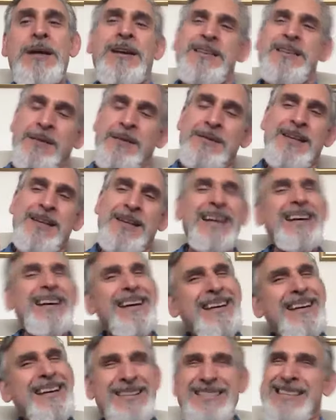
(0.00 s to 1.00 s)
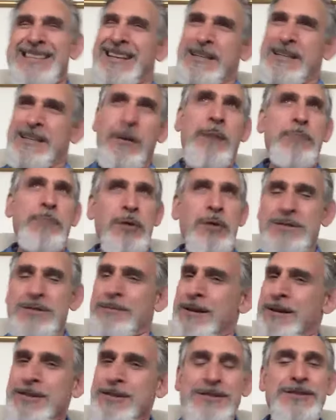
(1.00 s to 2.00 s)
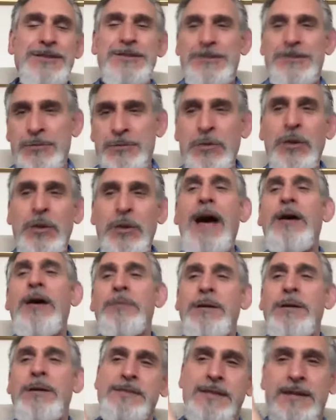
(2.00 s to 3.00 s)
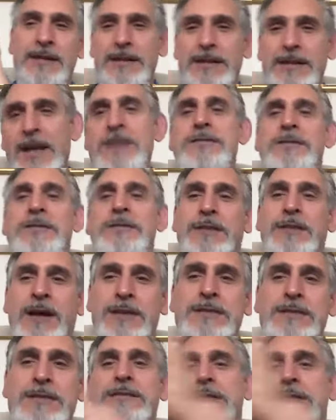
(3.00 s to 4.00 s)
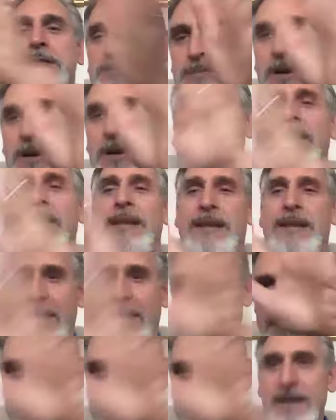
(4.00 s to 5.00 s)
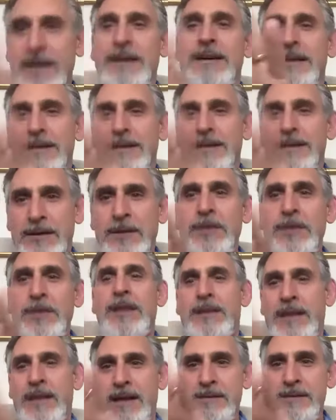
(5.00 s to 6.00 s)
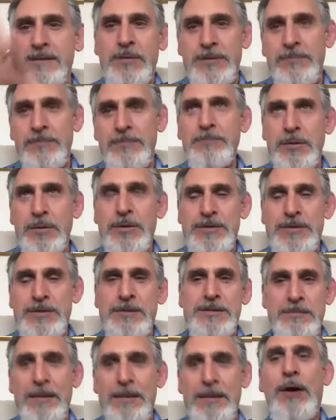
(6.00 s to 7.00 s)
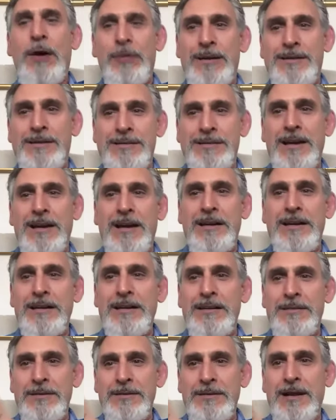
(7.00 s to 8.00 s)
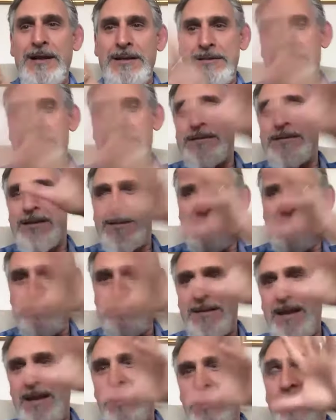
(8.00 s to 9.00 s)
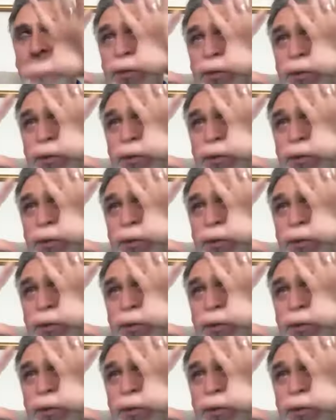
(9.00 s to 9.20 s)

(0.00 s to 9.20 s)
Because I was like, there's things about Buddhism I just couldn't rule out because of the connection of consciousness, reality, and, and that's what Buddhism is about, is consciousness, and how that,